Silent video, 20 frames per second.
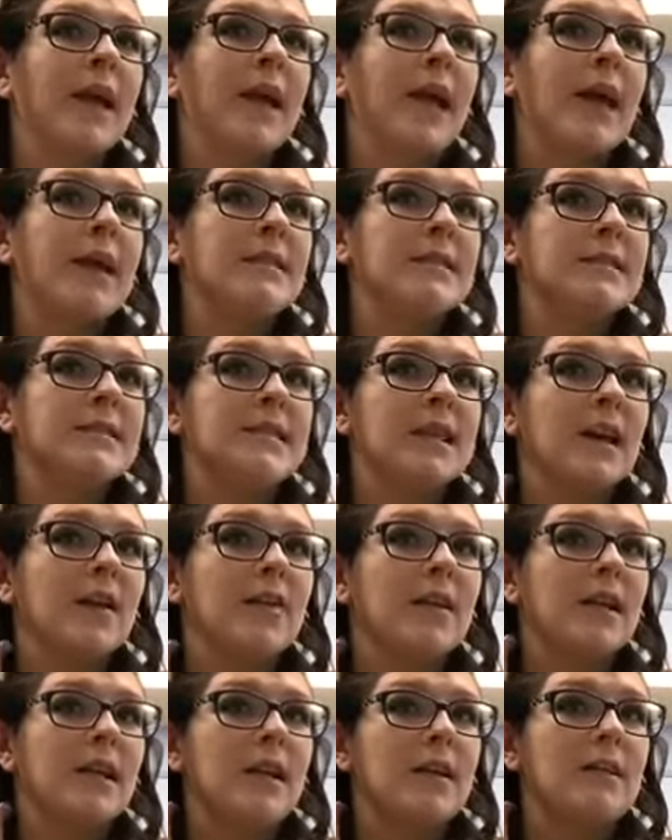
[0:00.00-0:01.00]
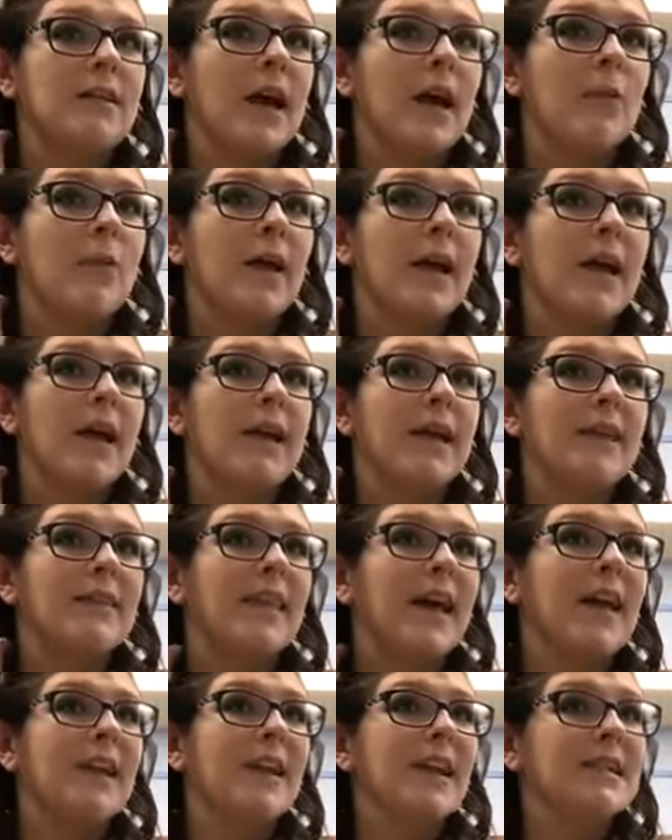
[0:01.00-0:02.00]
ends down in. That way I get
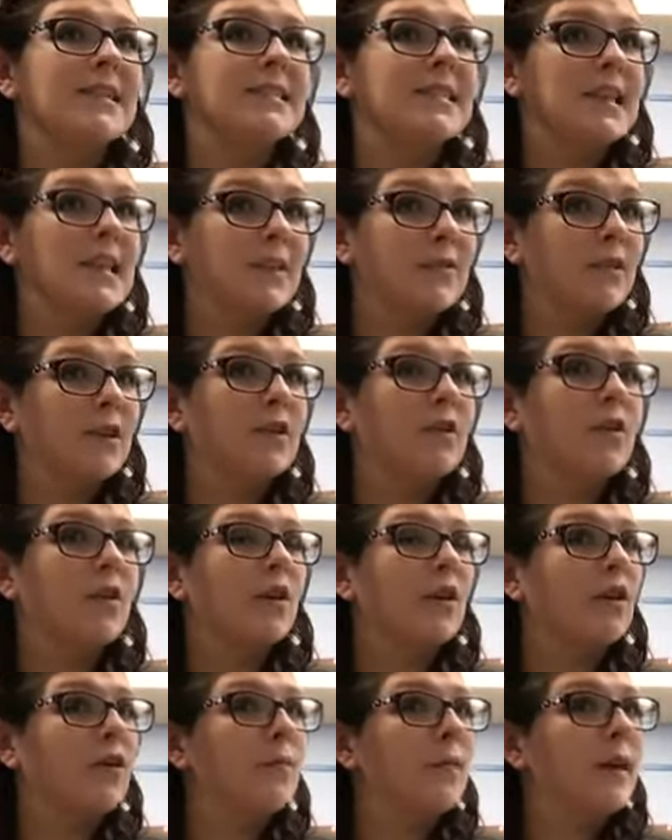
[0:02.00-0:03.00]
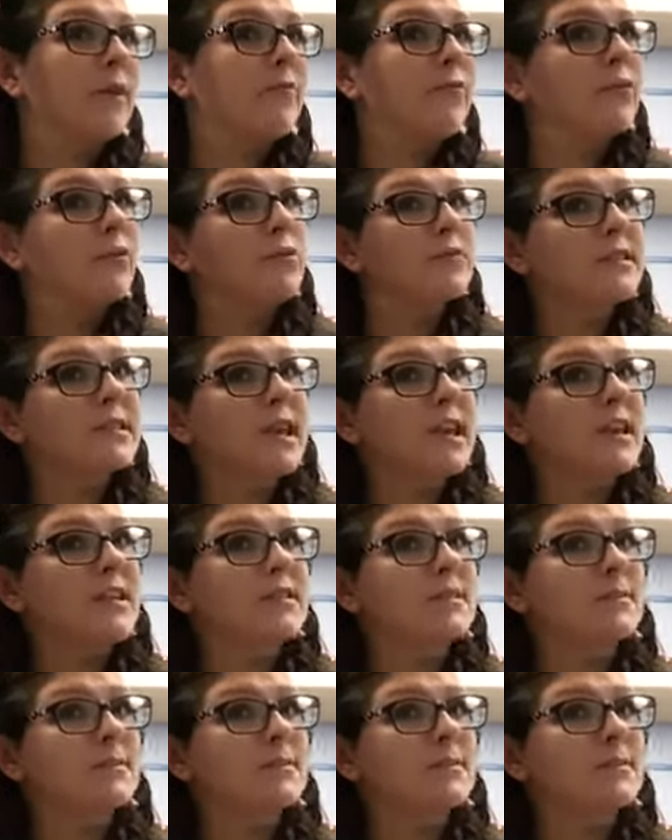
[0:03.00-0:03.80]
that nice even curl. My roots get as